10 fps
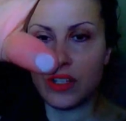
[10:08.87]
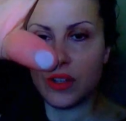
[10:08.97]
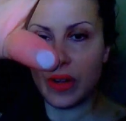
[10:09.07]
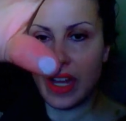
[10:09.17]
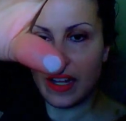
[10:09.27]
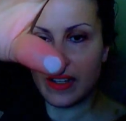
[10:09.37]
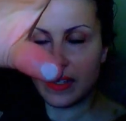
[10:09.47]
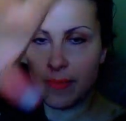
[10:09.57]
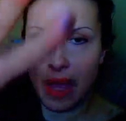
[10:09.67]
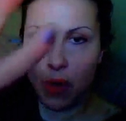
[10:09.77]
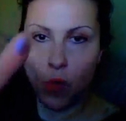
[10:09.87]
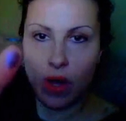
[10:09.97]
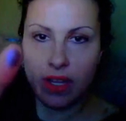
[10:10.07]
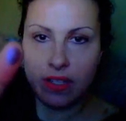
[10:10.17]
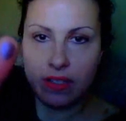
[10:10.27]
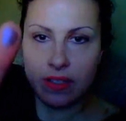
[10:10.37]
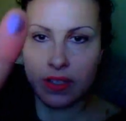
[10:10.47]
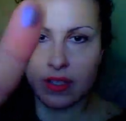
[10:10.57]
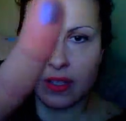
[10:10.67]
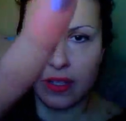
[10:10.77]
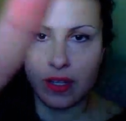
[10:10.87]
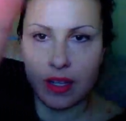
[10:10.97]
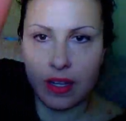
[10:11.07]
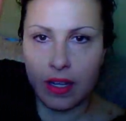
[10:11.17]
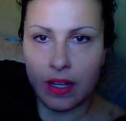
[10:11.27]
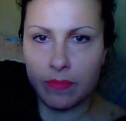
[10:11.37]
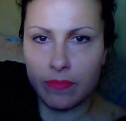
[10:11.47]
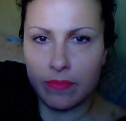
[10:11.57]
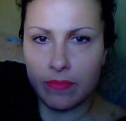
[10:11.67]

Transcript: So again, it's a matte white. That